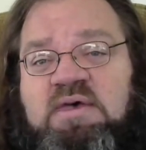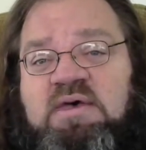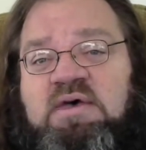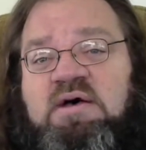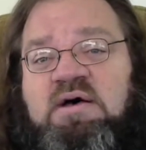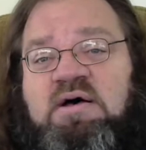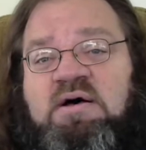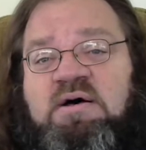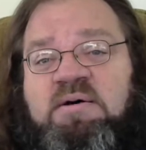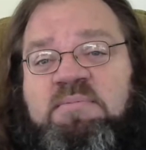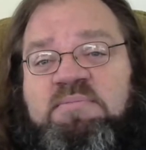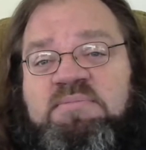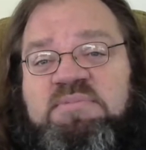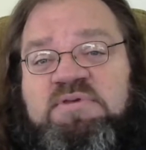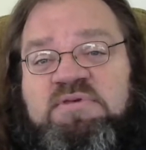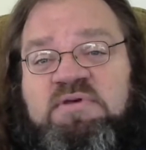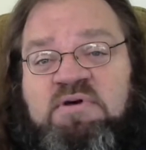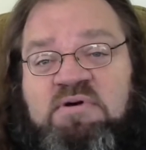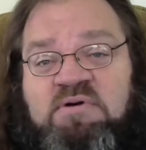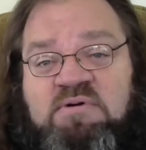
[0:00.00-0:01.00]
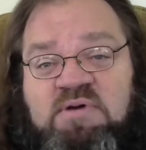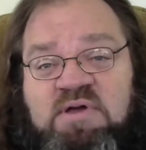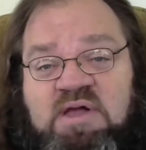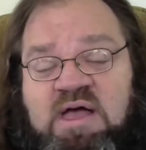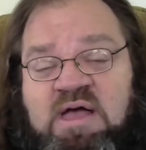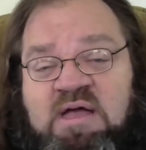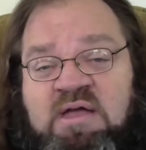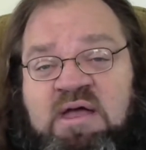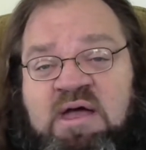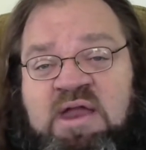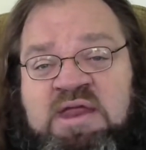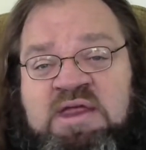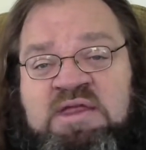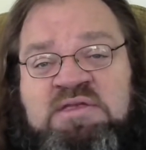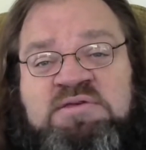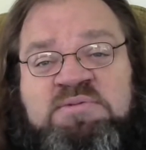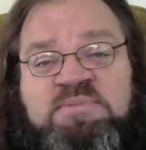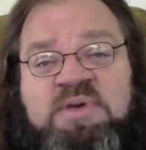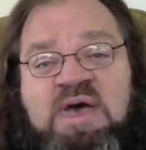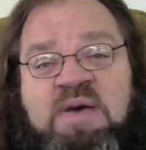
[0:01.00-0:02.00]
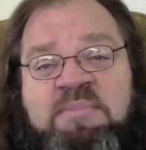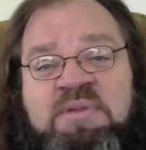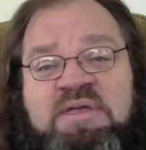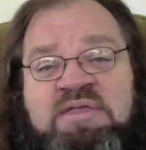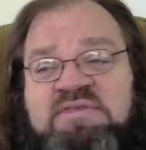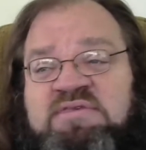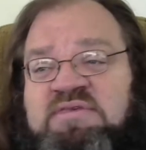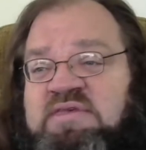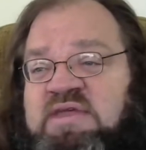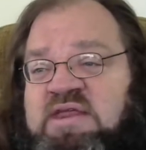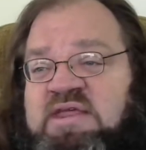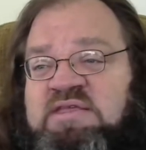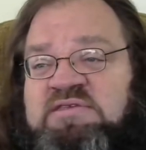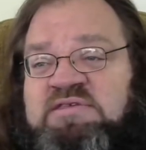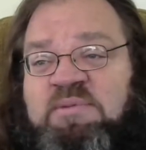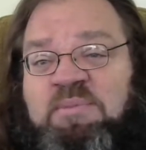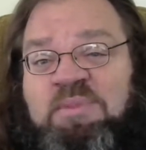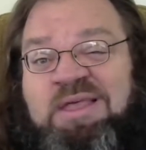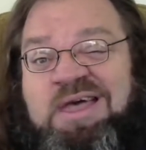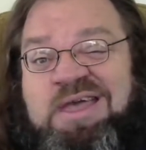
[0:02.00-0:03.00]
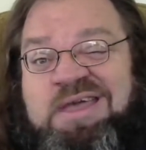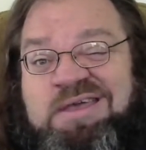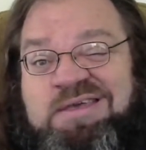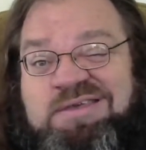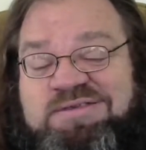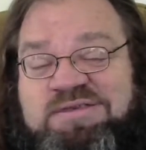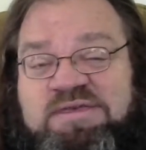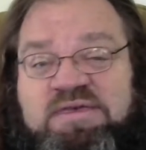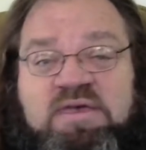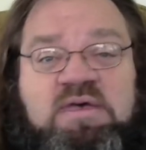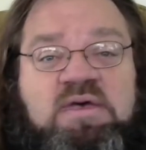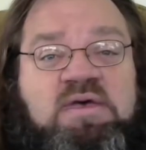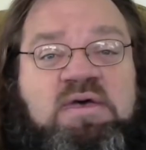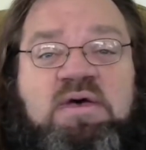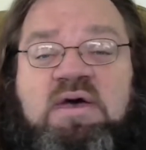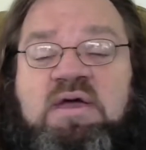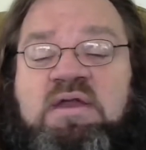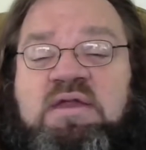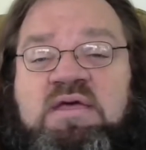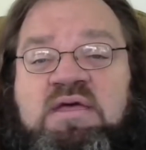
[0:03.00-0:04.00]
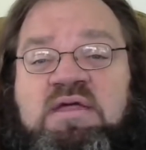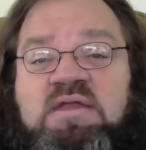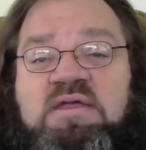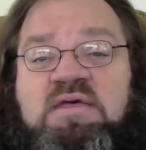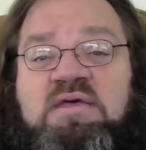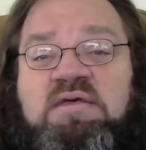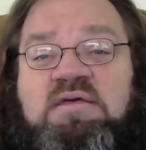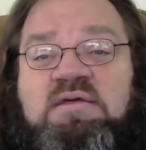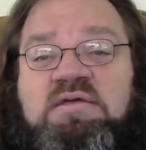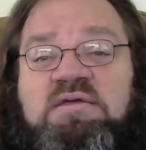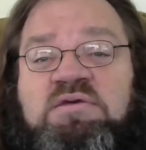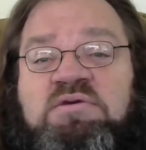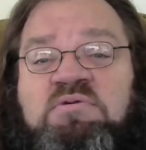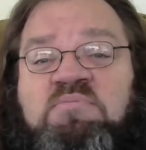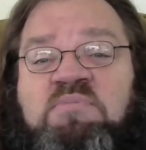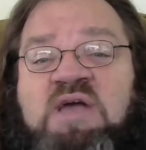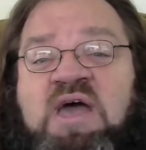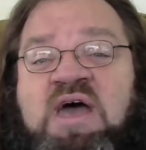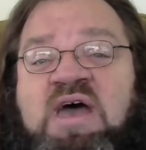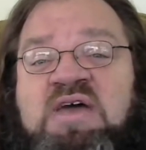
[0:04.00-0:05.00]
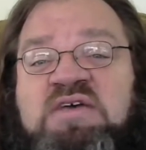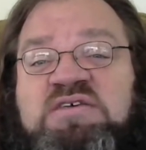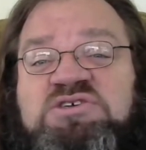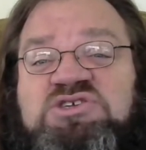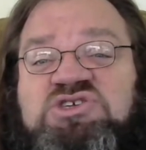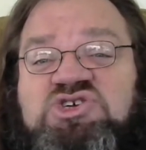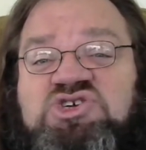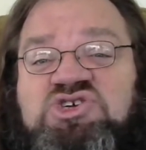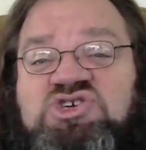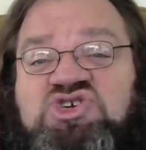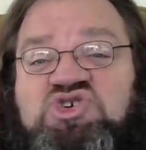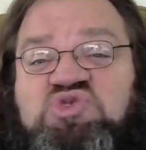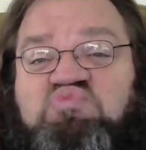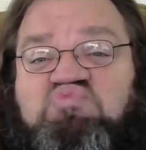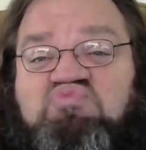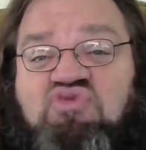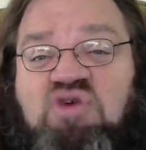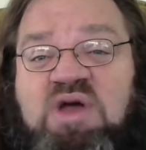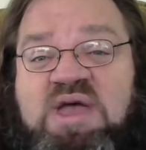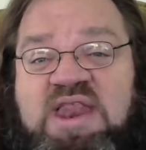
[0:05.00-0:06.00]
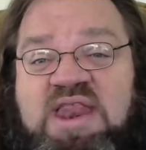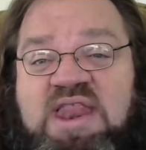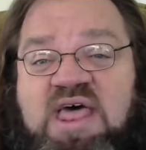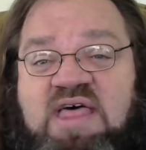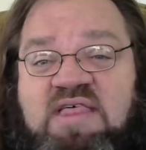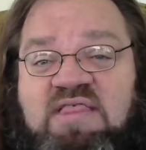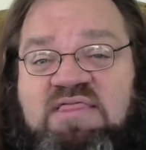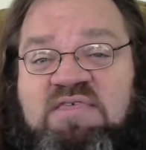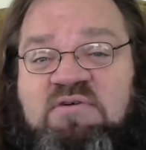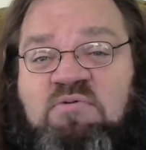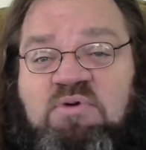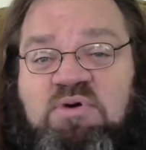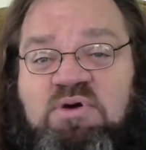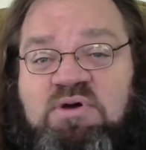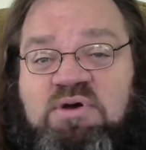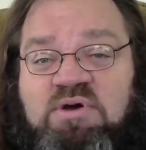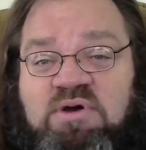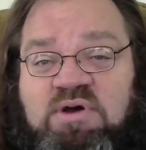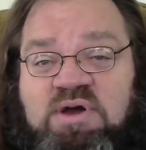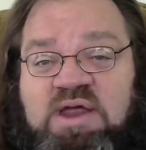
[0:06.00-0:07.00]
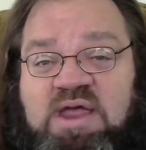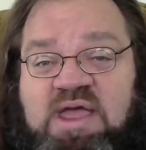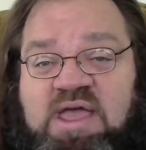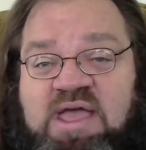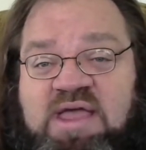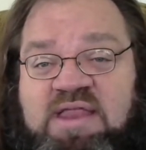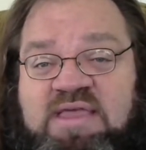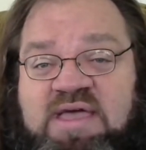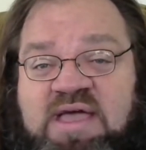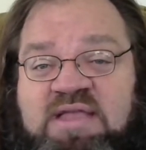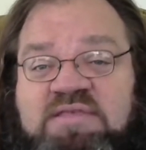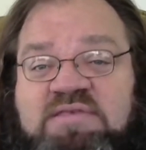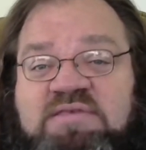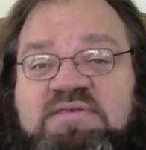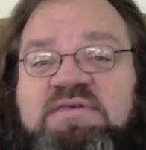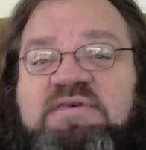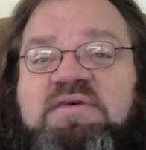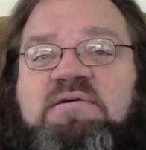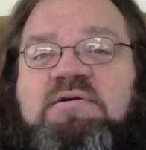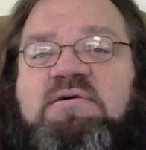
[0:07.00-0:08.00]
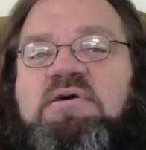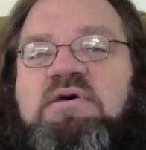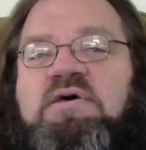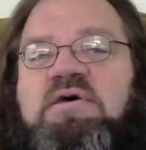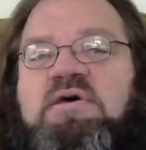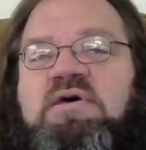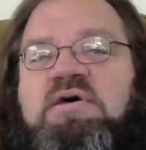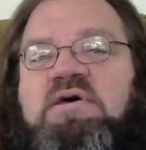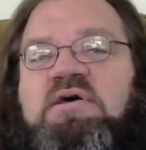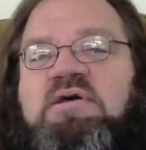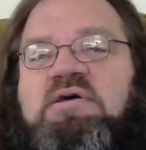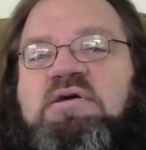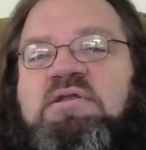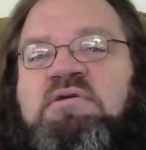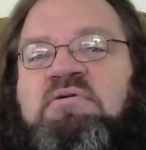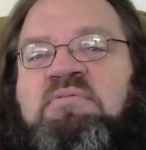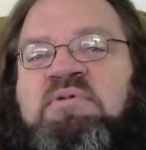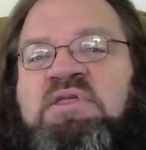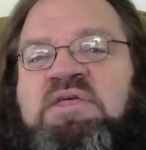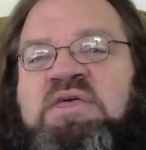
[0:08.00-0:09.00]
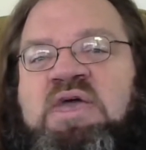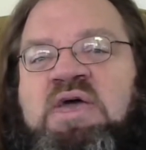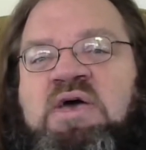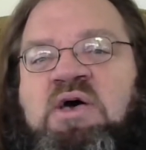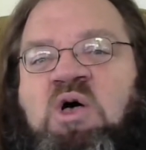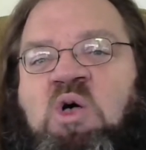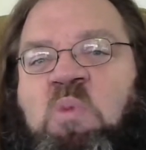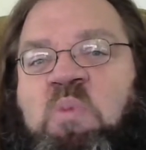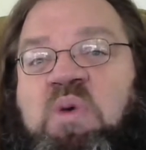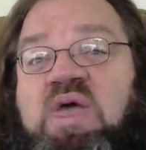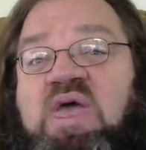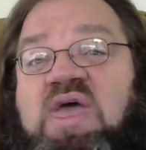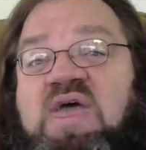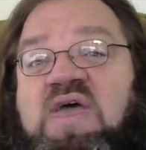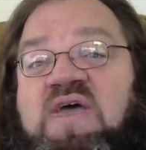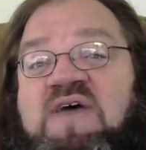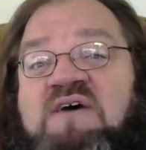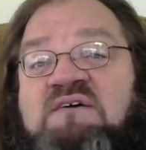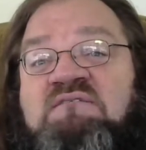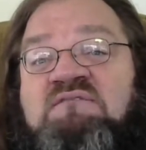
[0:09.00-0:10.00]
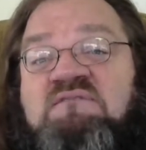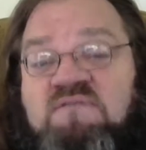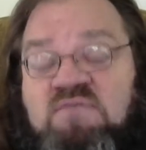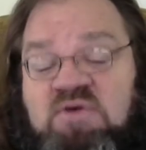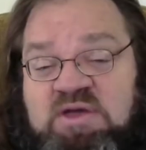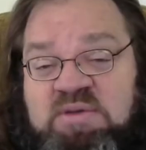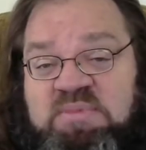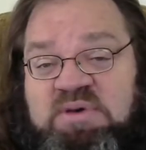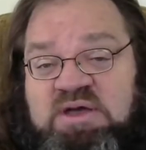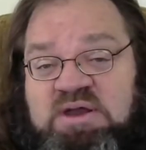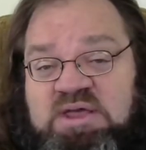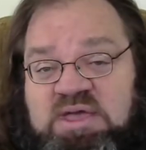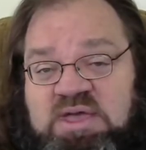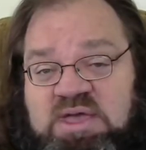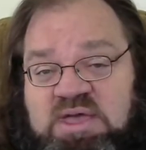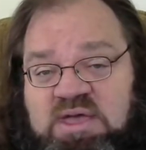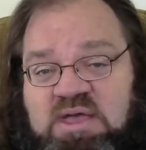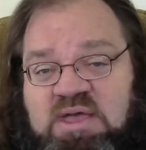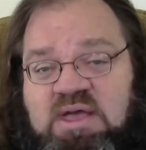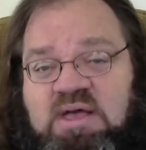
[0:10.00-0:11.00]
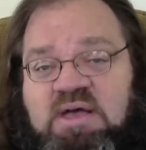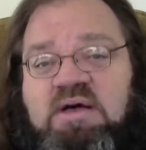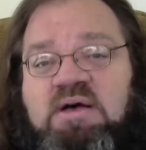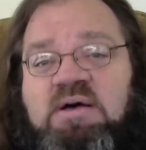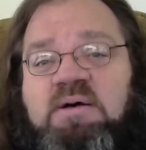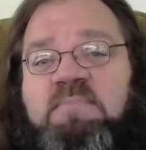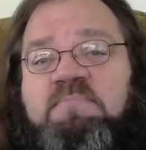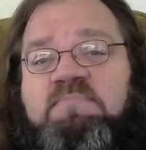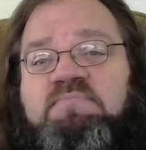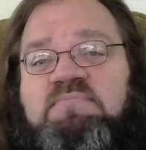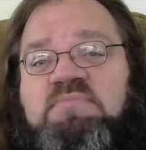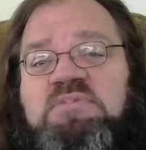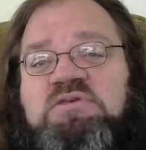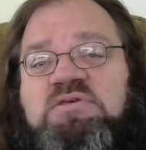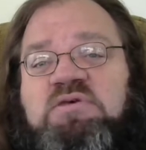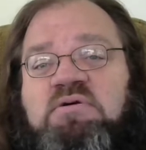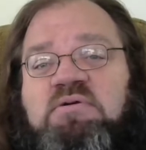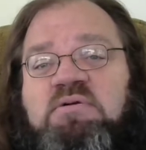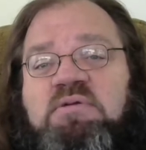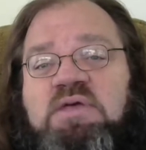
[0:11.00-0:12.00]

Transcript: Um, so I, I need some comments, I need some likes, I need you guys to spread the word, and that's going to really help everybody. Um, so